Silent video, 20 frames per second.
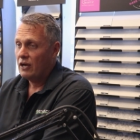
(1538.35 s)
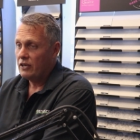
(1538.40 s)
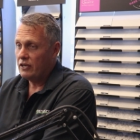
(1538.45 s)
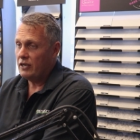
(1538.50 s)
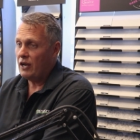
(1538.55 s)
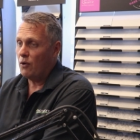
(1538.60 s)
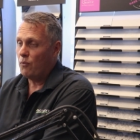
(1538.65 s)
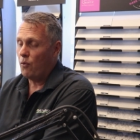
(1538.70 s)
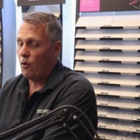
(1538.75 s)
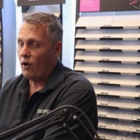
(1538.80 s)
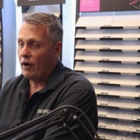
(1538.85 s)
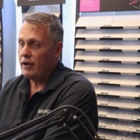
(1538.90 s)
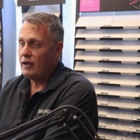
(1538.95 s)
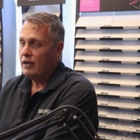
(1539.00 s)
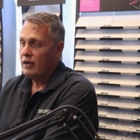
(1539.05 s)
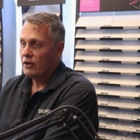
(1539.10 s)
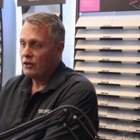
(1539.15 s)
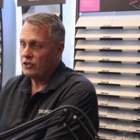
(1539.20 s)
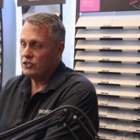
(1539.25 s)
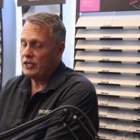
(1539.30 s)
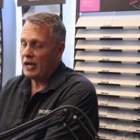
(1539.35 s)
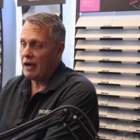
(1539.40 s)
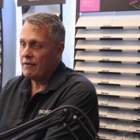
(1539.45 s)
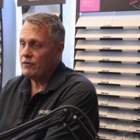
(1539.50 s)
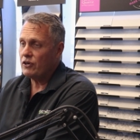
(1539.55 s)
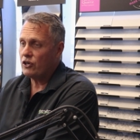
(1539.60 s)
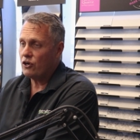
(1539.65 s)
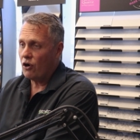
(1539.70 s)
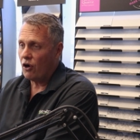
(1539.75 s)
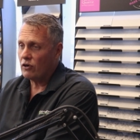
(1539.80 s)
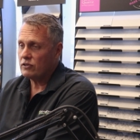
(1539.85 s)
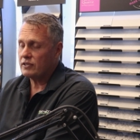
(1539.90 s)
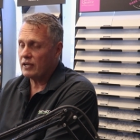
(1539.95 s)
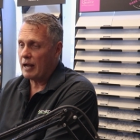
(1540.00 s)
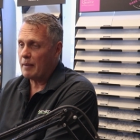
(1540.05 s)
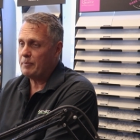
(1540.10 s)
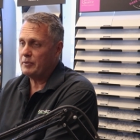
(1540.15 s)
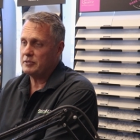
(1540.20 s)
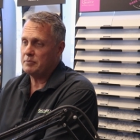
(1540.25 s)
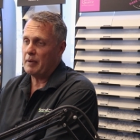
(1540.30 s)
You know why? Because you haven't cocked it
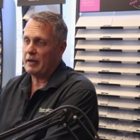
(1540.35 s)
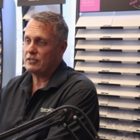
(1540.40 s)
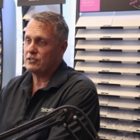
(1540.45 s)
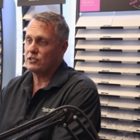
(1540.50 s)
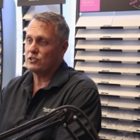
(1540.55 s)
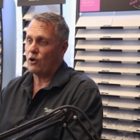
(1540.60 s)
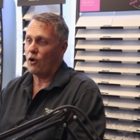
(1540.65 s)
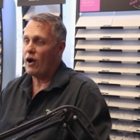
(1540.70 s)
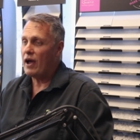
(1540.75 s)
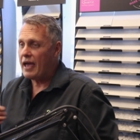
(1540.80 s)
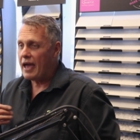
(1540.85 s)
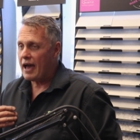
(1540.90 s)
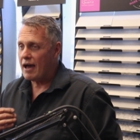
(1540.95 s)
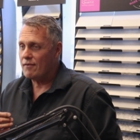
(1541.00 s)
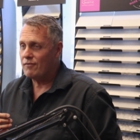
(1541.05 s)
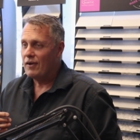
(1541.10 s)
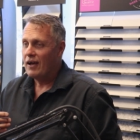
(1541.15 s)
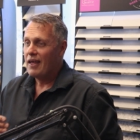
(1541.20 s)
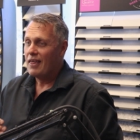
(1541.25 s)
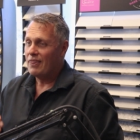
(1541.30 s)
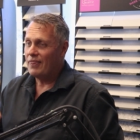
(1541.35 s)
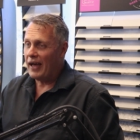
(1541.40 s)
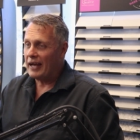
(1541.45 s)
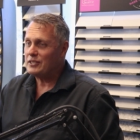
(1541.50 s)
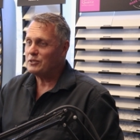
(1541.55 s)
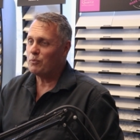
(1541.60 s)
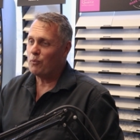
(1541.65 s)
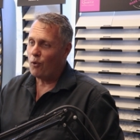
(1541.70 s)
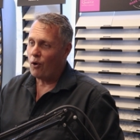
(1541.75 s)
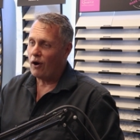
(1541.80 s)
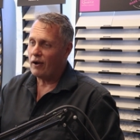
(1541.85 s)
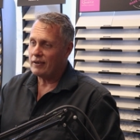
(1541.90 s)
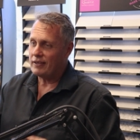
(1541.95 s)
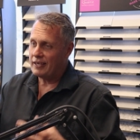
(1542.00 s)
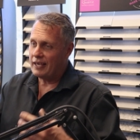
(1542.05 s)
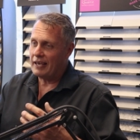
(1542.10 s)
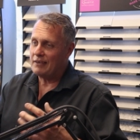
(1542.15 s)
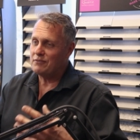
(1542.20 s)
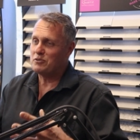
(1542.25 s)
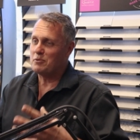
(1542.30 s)
up as much as I have. That's
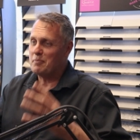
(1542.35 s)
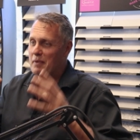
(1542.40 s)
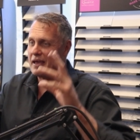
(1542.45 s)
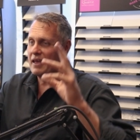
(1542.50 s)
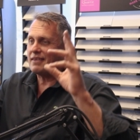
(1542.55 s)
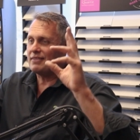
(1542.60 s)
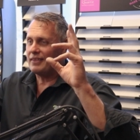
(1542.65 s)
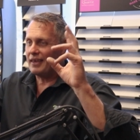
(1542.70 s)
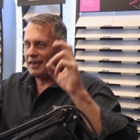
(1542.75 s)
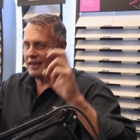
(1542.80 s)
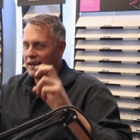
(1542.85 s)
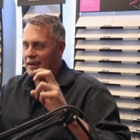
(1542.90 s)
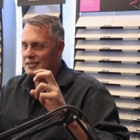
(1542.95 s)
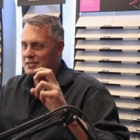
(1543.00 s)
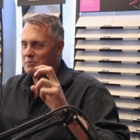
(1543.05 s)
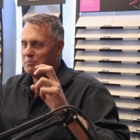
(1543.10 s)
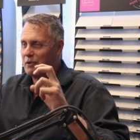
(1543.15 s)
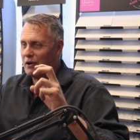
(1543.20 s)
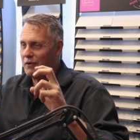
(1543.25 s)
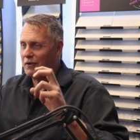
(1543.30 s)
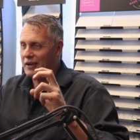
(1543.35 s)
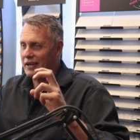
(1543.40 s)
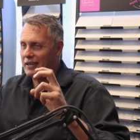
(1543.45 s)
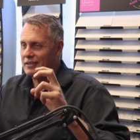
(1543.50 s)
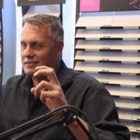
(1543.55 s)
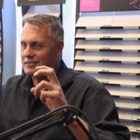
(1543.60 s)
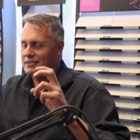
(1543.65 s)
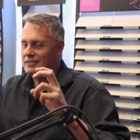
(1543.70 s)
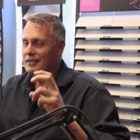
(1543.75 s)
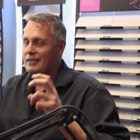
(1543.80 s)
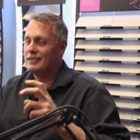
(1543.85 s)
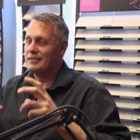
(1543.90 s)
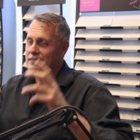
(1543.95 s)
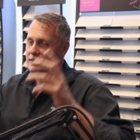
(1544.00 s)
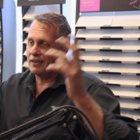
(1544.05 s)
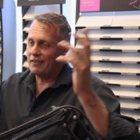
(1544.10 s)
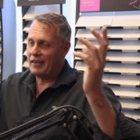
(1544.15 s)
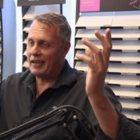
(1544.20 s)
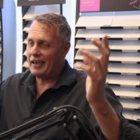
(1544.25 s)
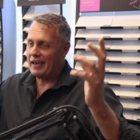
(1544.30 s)
what gives me the experience.
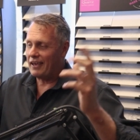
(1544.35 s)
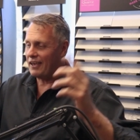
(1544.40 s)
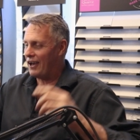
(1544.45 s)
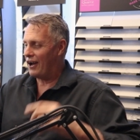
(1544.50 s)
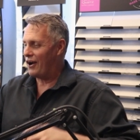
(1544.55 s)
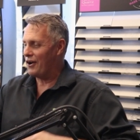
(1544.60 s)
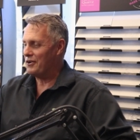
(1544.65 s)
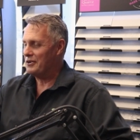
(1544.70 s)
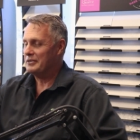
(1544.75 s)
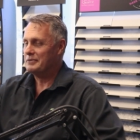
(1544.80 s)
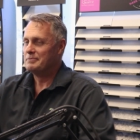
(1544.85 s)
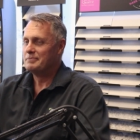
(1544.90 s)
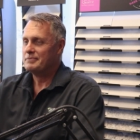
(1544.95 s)
So there you go.